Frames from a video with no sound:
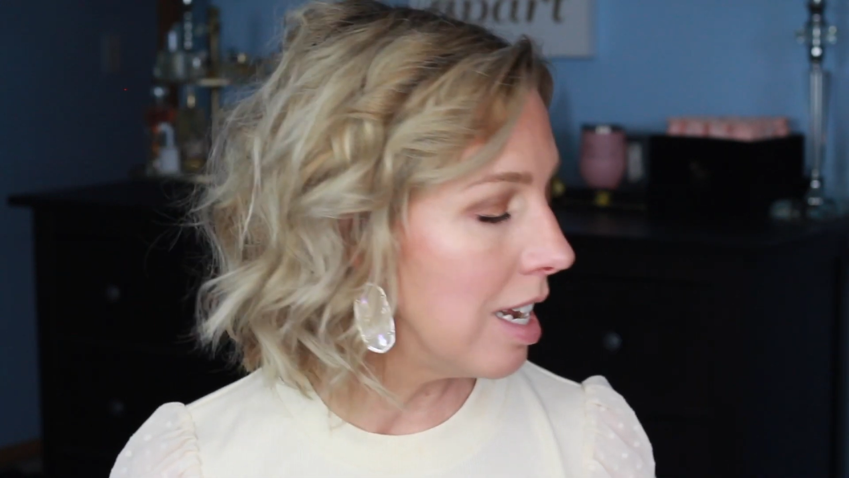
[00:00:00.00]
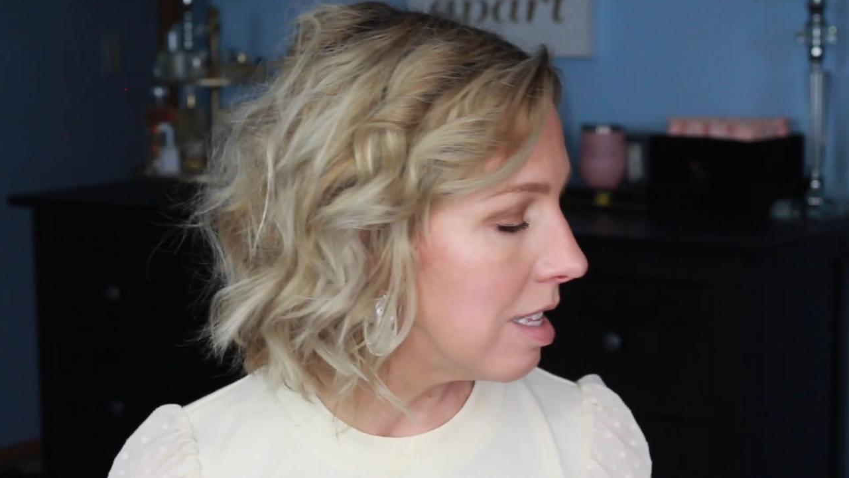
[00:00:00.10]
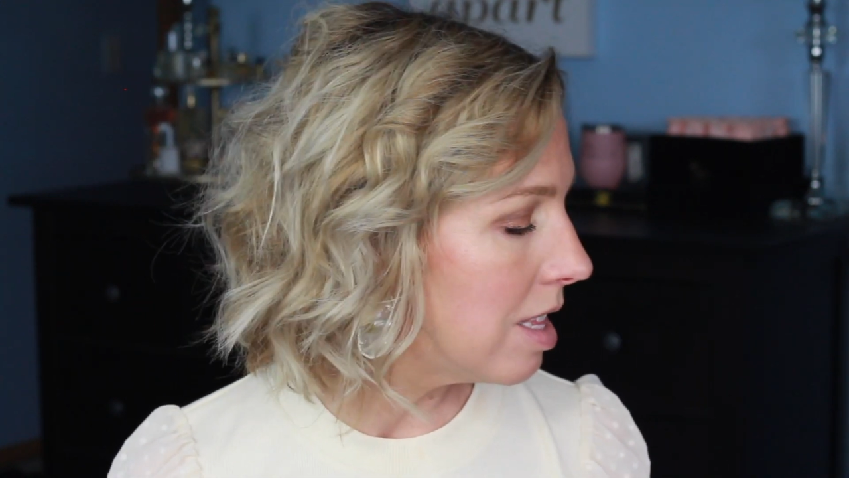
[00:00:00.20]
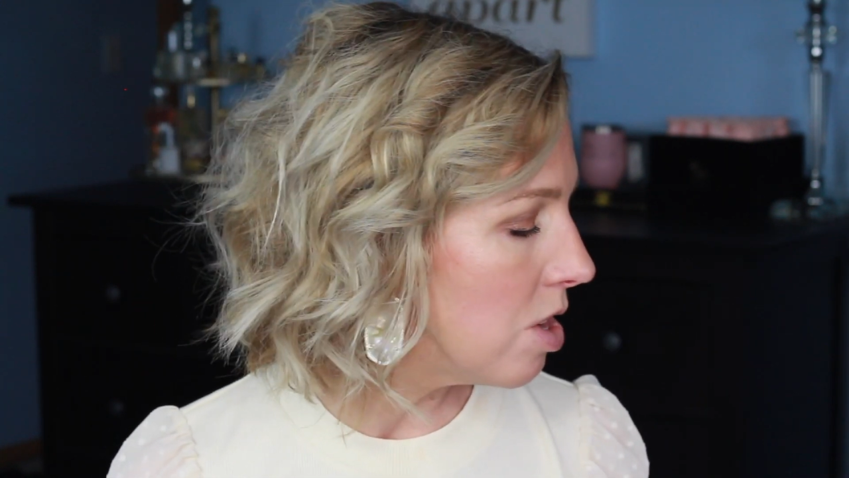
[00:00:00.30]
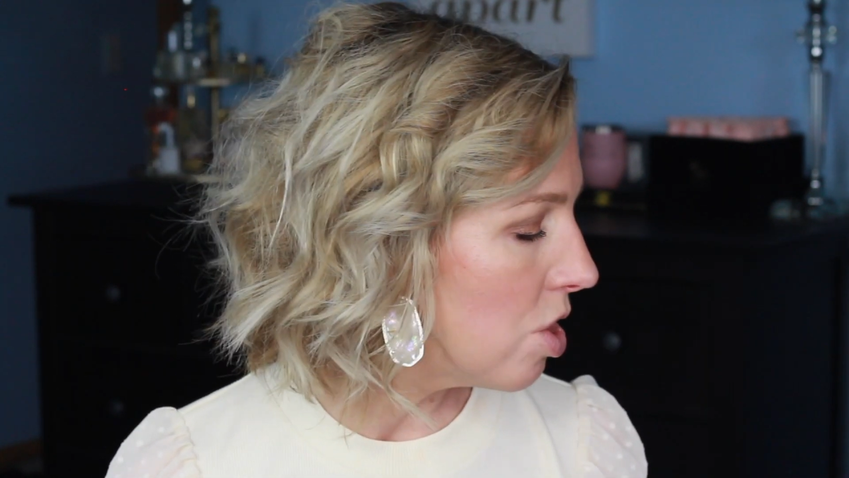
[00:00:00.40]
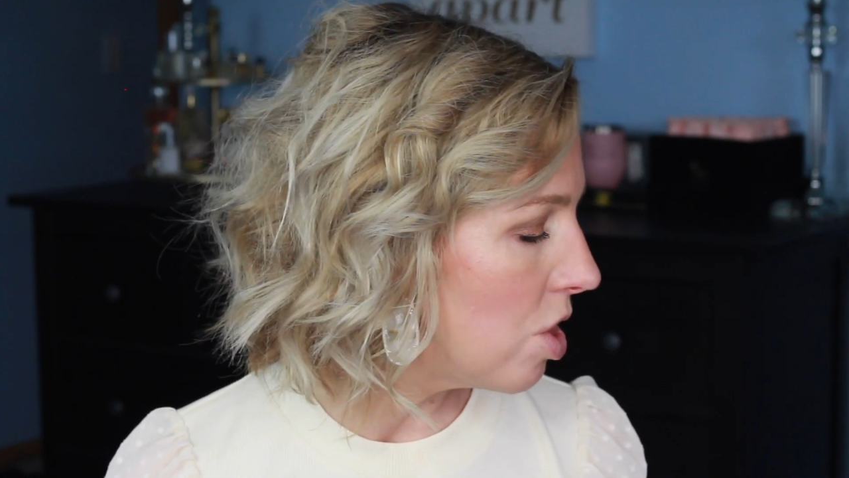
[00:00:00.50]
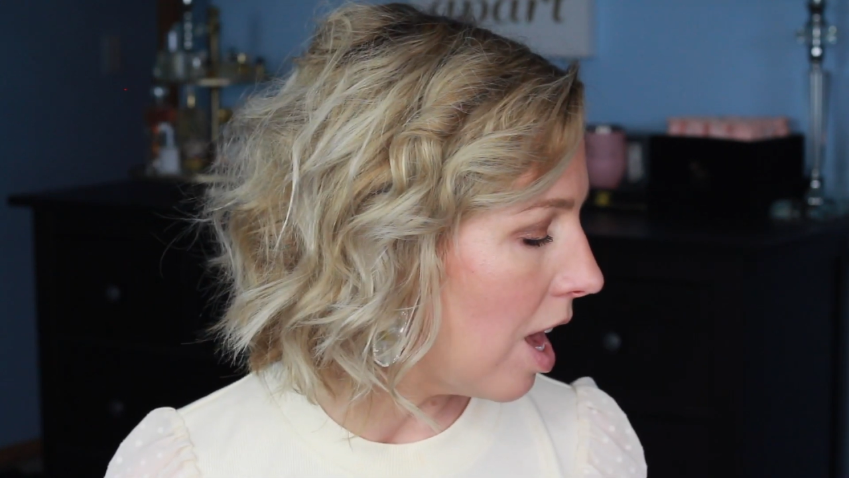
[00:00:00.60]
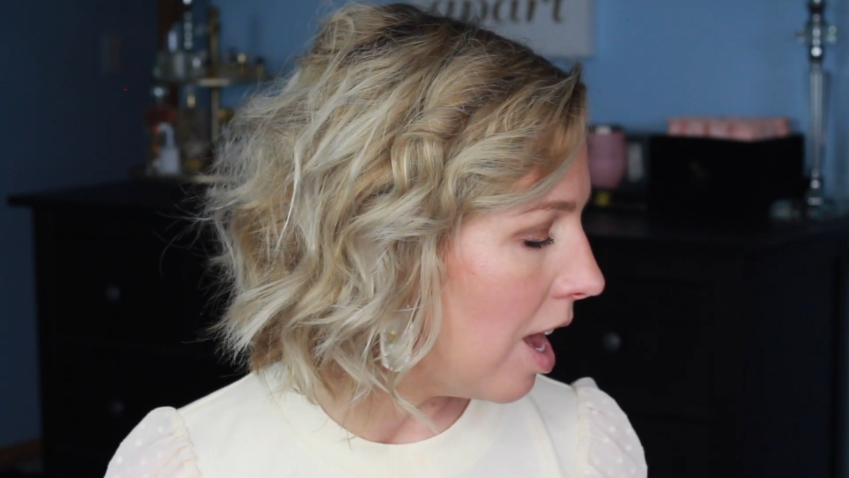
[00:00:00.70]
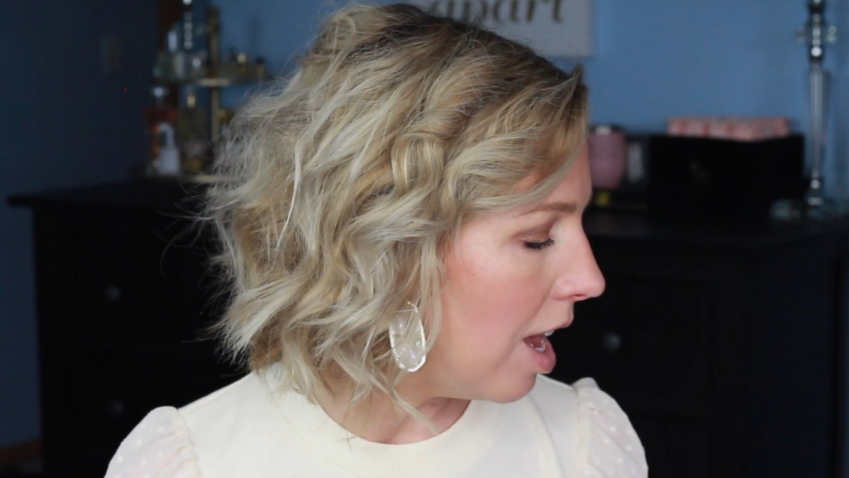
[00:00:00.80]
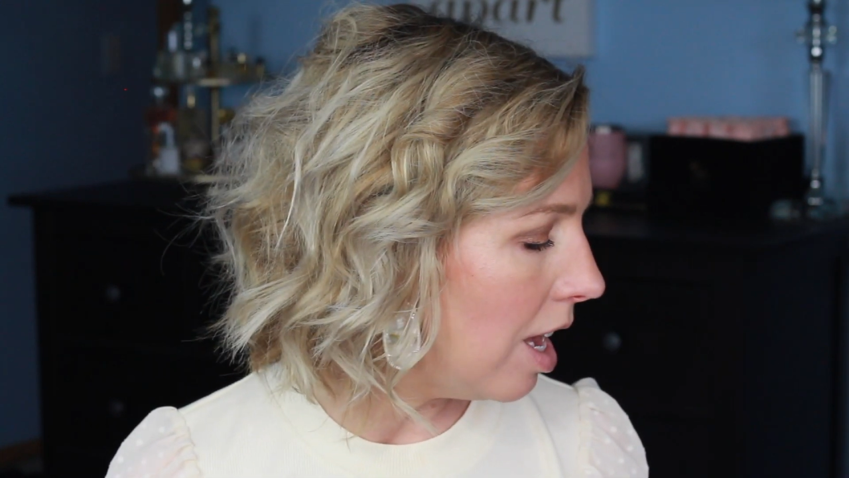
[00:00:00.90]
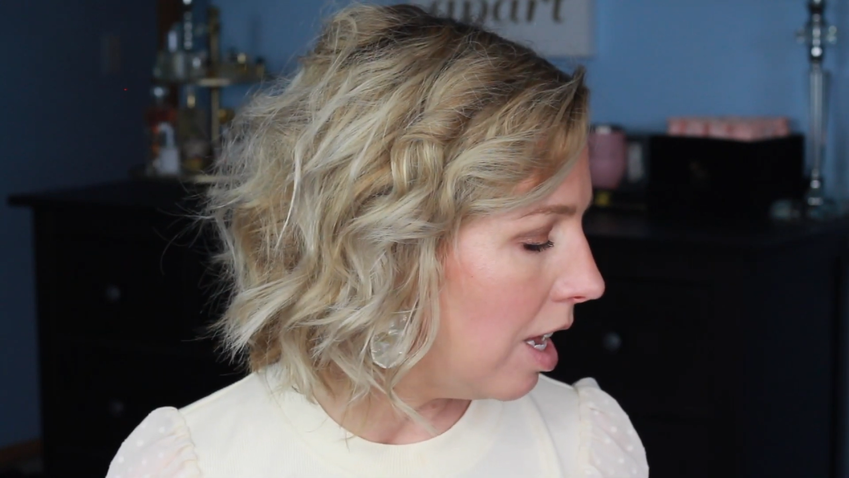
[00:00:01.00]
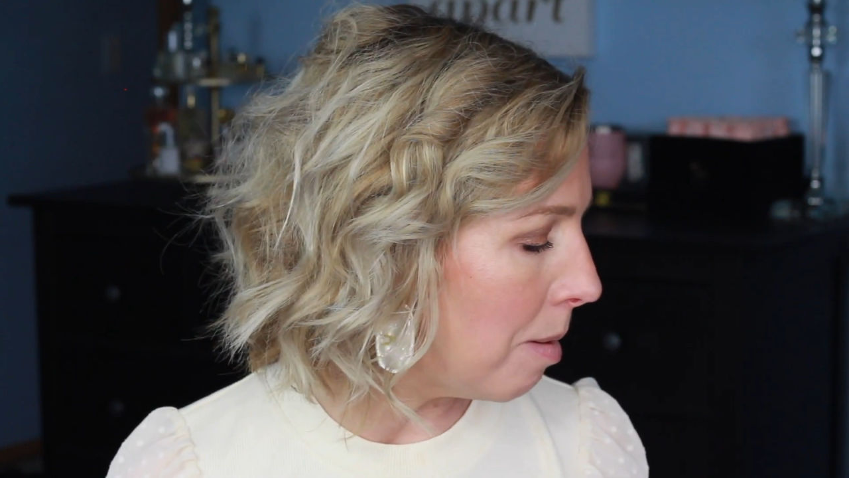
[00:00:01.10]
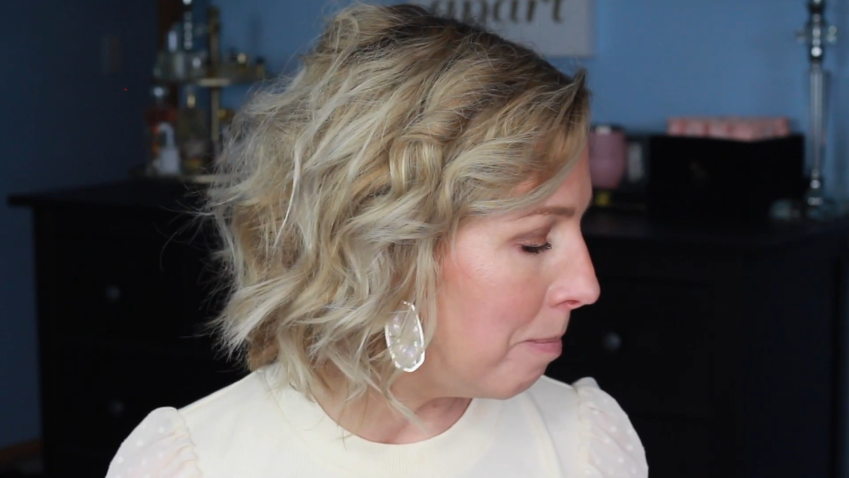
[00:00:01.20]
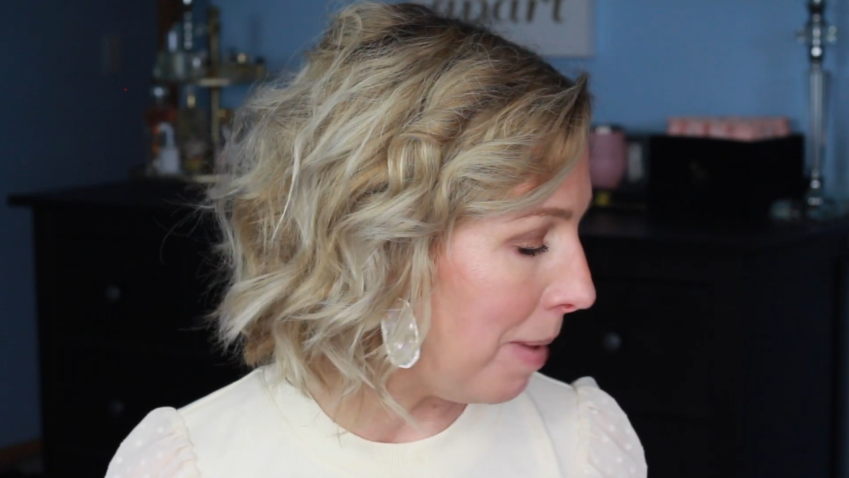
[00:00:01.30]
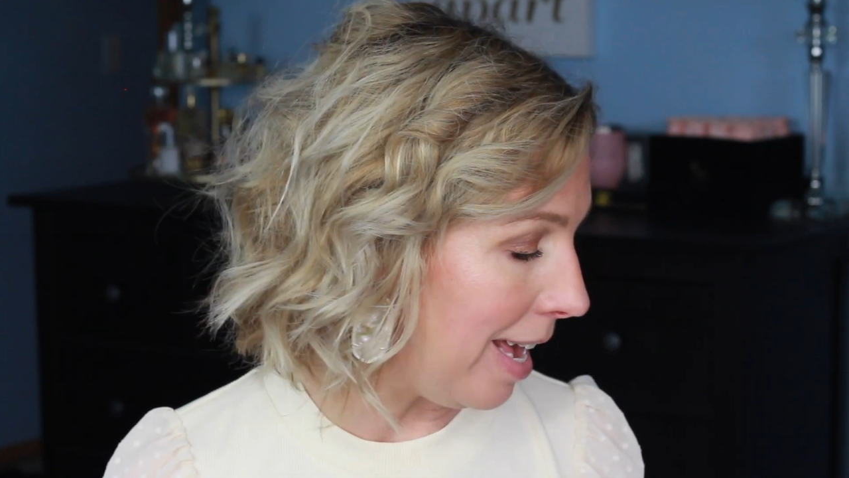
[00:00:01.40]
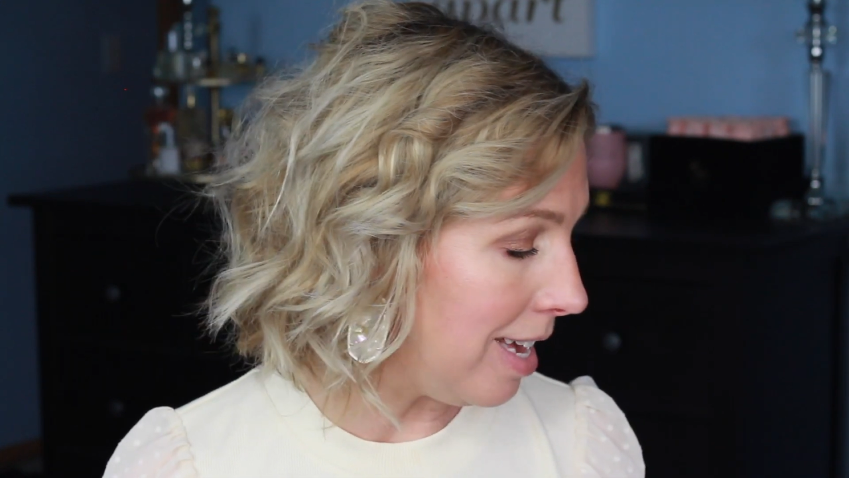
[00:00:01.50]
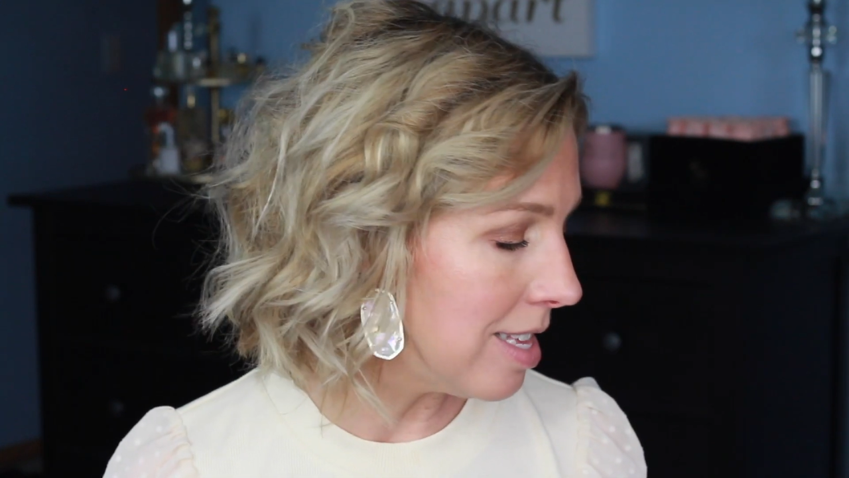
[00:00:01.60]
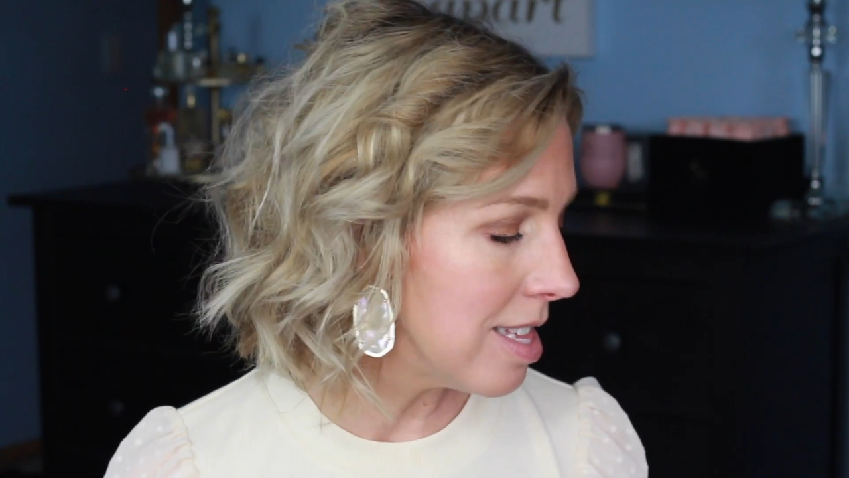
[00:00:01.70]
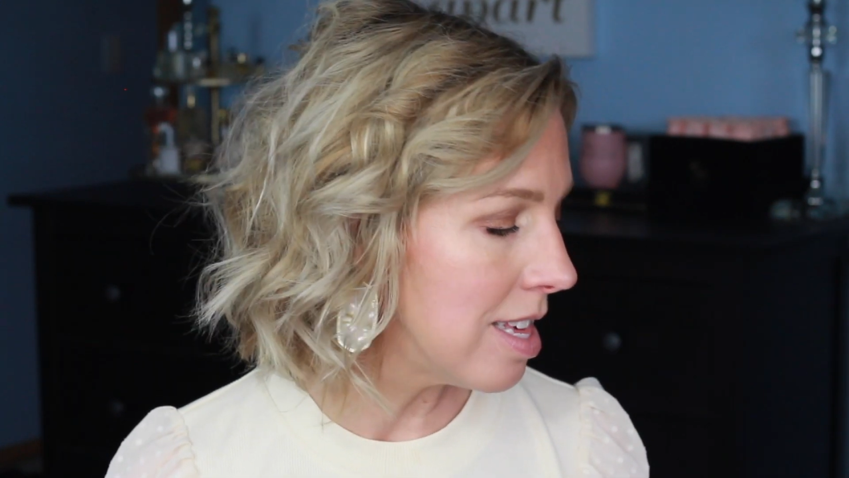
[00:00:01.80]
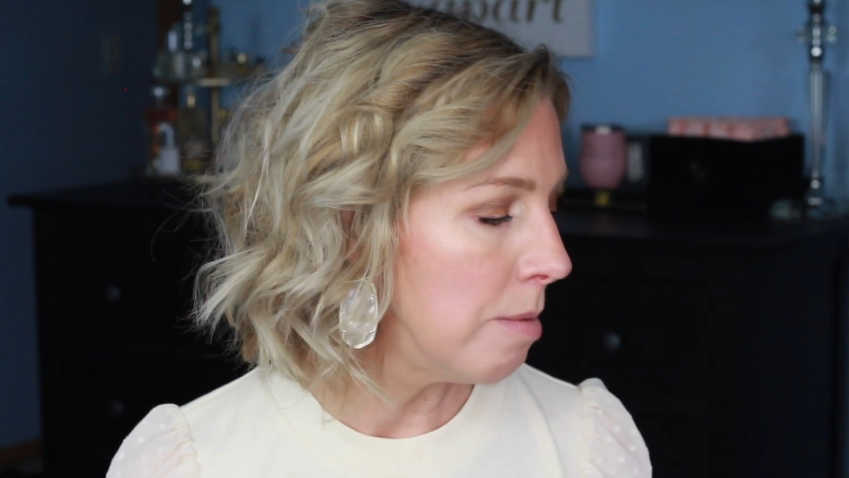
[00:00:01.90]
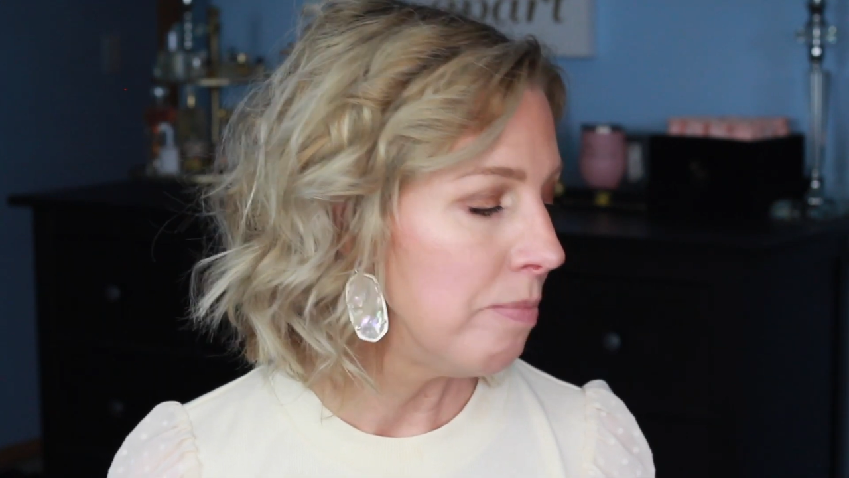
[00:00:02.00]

and it's the shade Baked.